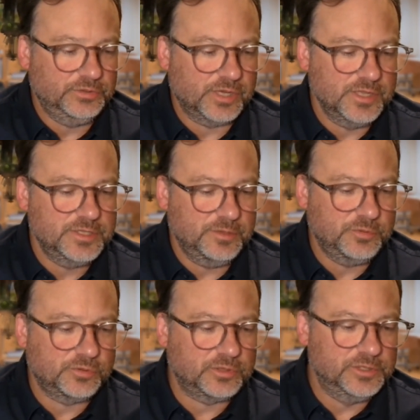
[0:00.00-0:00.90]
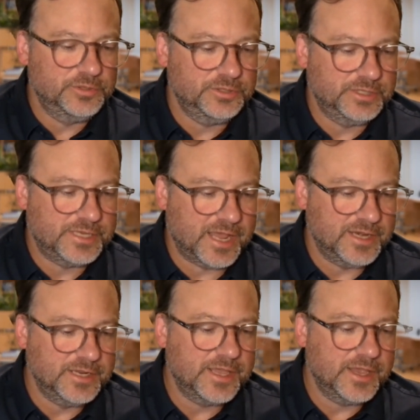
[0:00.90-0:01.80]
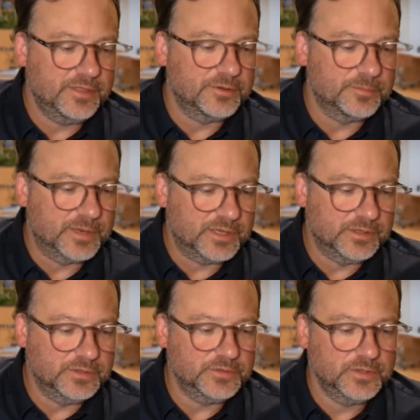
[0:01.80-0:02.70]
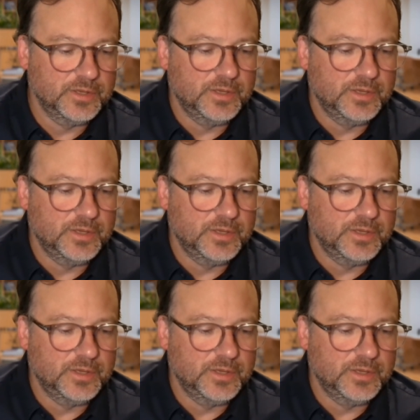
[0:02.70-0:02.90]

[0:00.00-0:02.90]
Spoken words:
concepts are closely tied together because